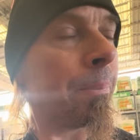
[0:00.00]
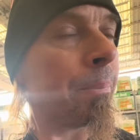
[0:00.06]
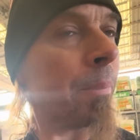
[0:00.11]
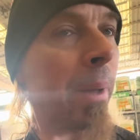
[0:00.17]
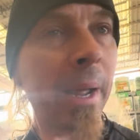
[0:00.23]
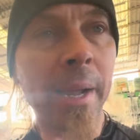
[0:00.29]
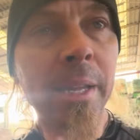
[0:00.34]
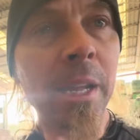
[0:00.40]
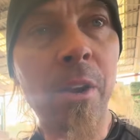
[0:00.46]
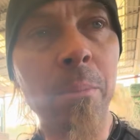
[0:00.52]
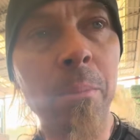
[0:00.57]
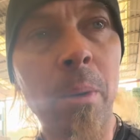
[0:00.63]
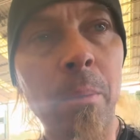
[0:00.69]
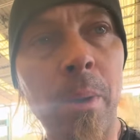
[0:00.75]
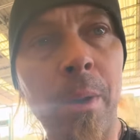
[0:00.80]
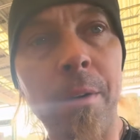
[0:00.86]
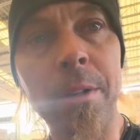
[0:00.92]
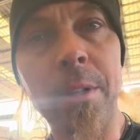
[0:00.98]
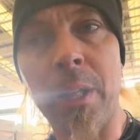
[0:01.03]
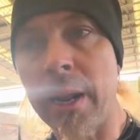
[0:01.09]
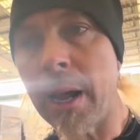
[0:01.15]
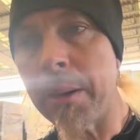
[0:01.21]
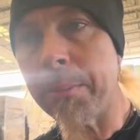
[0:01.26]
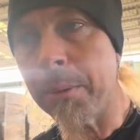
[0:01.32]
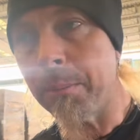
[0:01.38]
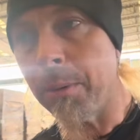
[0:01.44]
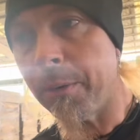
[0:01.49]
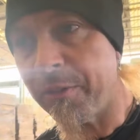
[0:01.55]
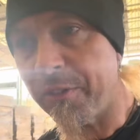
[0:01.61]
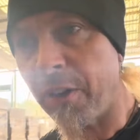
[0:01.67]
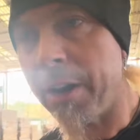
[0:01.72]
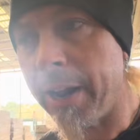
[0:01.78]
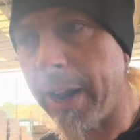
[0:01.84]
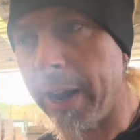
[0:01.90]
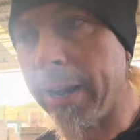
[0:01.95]
I can't remember everything that happened. But
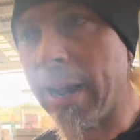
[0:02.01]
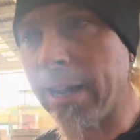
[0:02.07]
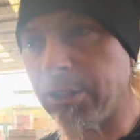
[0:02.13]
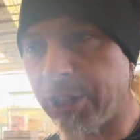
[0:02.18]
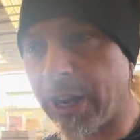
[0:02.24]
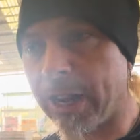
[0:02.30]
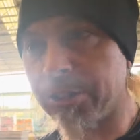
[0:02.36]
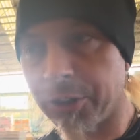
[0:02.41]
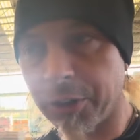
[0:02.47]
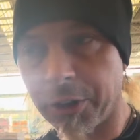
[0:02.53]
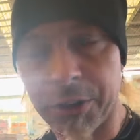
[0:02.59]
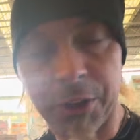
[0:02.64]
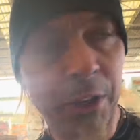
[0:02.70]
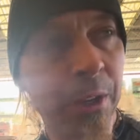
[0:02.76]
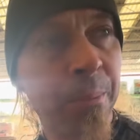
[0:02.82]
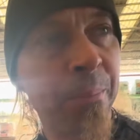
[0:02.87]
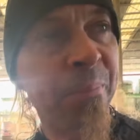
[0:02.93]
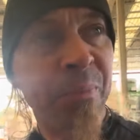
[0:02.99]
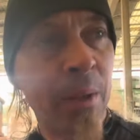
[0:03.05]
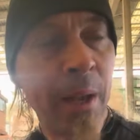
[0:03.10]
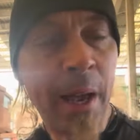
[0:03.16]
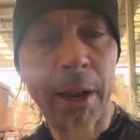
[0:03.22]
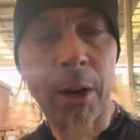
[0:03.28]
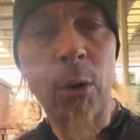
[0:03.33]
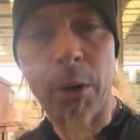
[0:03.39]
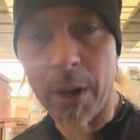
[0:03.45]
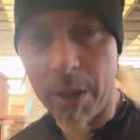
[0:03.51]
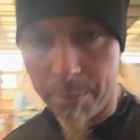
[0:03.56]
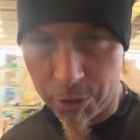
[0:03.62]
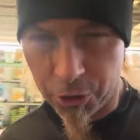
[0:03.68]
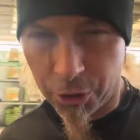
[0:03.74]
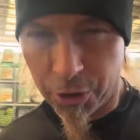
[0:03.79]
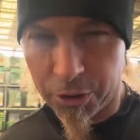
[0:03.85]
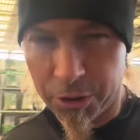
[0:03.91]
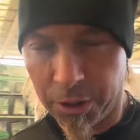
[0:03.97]
Friday, I got Jack's early. Had to go get him a
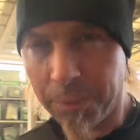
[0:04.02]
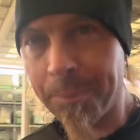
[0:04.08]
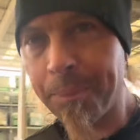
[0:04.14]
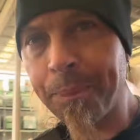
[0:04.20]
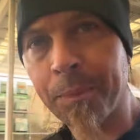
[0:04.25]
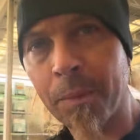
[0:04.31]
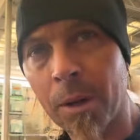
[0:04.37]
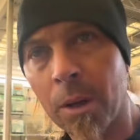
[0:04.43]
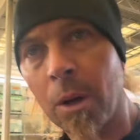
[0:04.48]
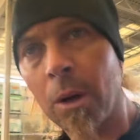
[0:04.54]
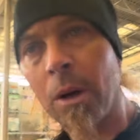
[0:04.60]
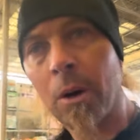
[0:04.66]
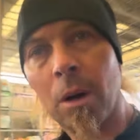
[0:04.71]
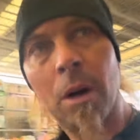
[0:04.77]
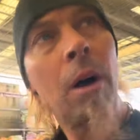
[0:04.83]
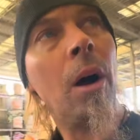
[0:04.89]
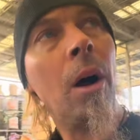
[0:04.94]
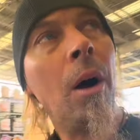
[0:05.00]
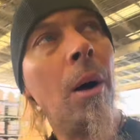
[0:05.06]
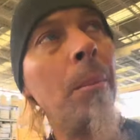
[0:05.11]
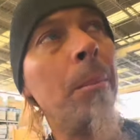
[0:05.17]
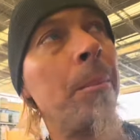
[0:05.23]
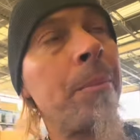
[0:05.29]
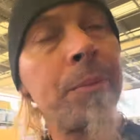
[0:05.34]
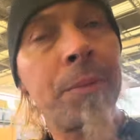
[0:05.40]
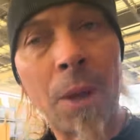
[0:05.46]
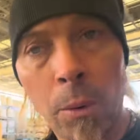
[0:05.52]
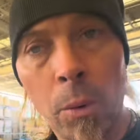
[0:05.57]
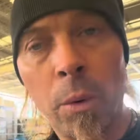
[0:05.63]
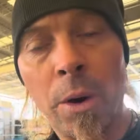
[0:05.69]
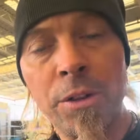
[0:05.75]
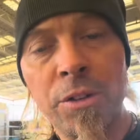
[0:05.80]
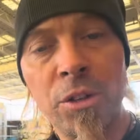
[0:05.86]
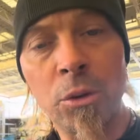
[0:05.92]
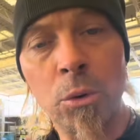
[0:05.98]
jersey. Um, then we
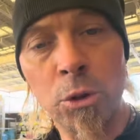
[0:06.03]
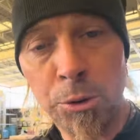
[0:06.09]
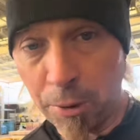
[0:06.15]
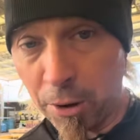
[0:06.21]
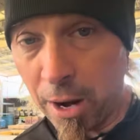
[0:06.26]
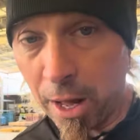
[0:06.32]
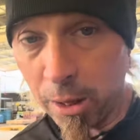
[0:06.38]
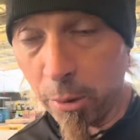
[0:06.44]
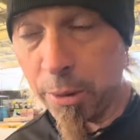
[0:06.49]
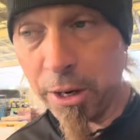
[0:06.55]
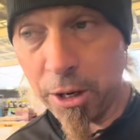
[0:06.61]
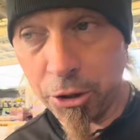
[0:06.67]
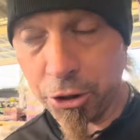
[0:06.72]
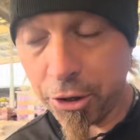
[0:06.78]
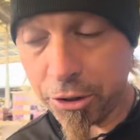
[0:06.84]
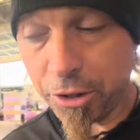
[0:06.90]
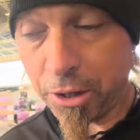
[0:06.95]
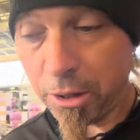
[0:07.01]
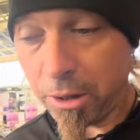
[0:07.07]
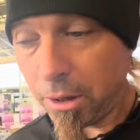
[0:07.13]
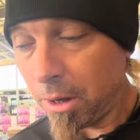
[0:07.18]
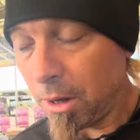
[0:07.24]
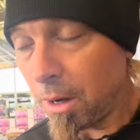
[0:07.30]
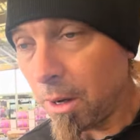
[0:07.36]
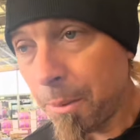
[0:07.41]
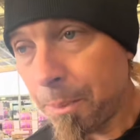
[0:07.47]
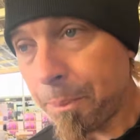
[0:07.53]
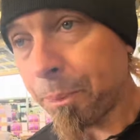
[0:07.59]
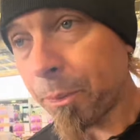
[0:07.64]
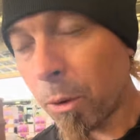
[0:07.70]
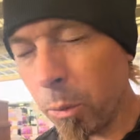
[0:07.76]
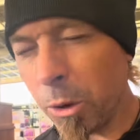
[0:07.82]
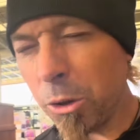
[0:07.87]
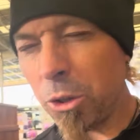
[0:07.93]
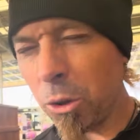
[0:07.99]
went to Spirit Halloween in Jersey.
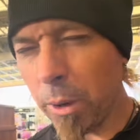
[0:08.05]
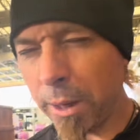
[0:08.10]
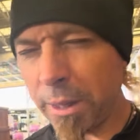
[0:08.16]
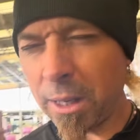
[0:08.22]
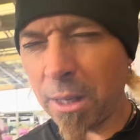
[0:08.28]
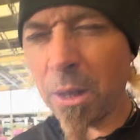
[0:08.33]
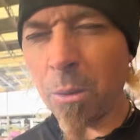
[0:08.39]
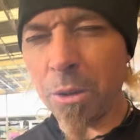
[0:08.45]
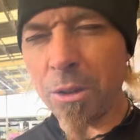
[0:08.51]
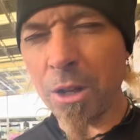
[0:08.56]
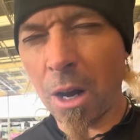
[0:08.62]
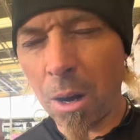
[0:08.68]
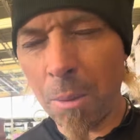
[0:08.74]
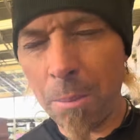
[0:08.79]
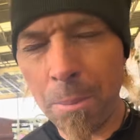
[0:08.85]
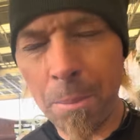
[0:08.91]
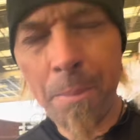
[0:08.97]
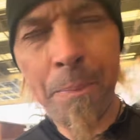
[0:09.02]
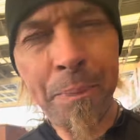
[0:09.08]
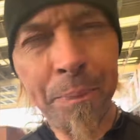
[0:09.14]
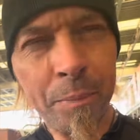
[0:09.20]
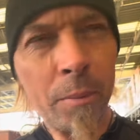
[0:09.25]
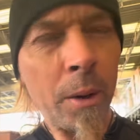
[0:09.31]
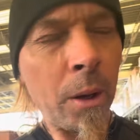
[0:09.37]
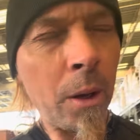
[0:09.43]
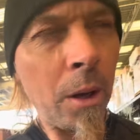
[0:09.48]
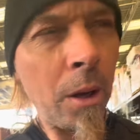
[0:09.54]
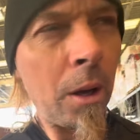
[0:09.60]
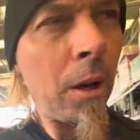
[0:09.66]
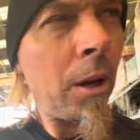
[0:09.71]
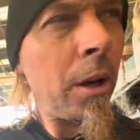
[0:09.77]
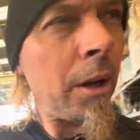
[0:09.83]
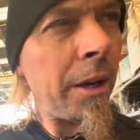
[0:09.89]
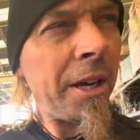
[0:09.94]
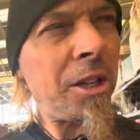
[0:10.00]
Went to, I think it was um,
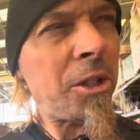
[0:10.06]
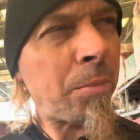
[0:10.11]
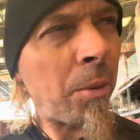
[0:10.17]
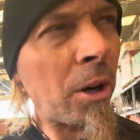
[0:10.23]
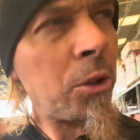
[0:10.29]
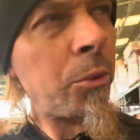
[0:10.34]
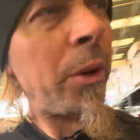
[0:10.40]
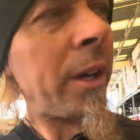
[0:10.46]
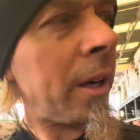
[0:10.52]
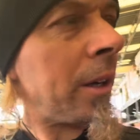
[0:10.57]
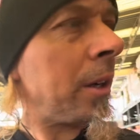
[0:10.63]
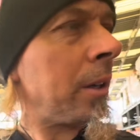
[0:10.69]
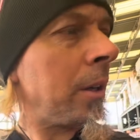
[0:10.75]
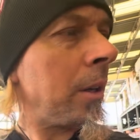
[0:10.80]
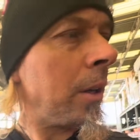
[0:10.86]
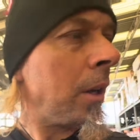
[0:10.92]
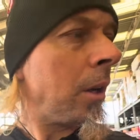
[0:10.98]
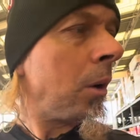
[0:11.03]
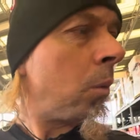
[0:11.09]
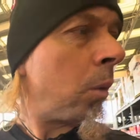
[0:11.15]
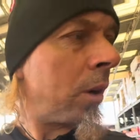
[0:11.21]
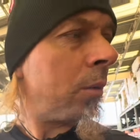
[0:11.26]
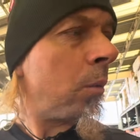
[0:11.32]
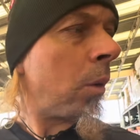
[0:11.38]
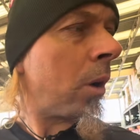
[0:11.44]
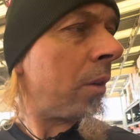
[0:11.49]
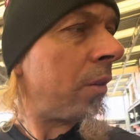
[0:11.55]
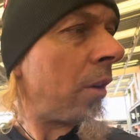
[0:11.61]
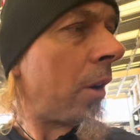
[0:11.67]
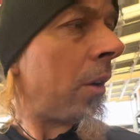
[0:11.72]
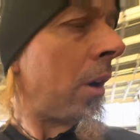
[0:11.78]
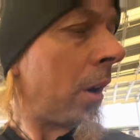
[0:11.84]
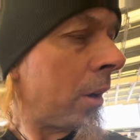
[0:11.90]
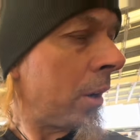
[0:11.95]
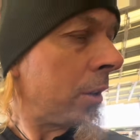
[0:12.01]
East Brunswick, one of, one of our
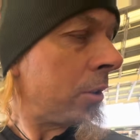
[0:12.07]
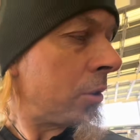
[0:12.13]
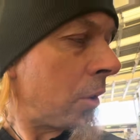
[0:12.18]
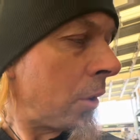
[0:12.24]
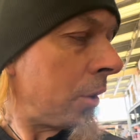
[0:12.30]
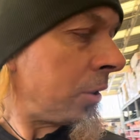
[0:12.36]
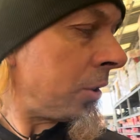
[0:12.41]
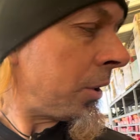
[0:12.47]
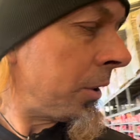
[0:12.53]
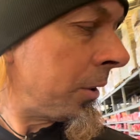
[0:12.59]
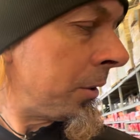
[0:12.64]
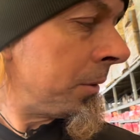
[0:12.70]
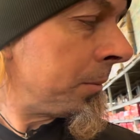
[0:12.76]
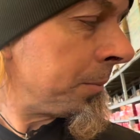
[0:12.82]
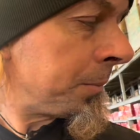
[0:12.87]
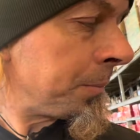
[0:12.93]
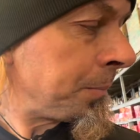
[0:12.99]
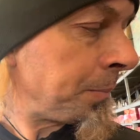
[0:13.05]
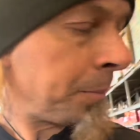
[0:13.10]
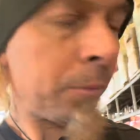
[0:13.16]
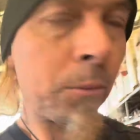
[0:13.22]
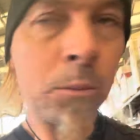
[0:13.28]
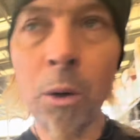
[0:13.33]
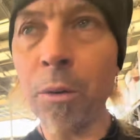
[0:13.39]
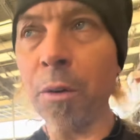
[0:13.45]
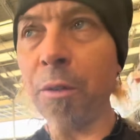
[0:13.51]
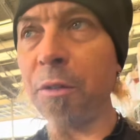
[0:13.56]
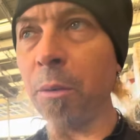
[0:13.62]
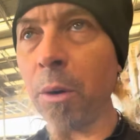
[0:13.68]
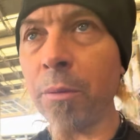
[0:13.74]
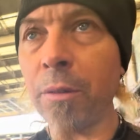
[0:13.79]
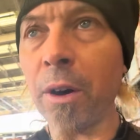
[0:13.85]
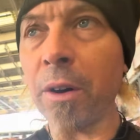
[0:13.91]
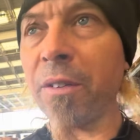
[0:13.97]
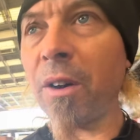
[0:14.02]
uh, good stores. One of, one
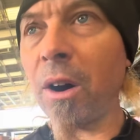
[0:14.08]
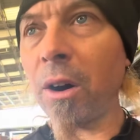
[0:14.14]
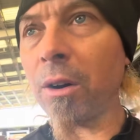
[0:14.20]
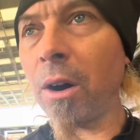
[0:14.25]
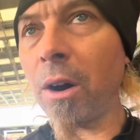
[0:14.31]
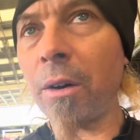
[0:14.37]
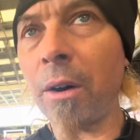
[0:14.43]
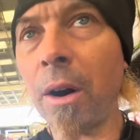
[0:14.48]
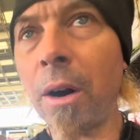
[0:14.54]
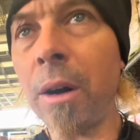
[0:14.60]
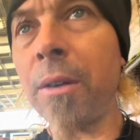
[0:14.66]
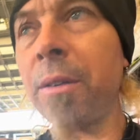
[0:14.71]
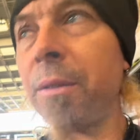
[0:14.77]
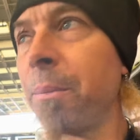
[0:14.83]
of our, our, our uh,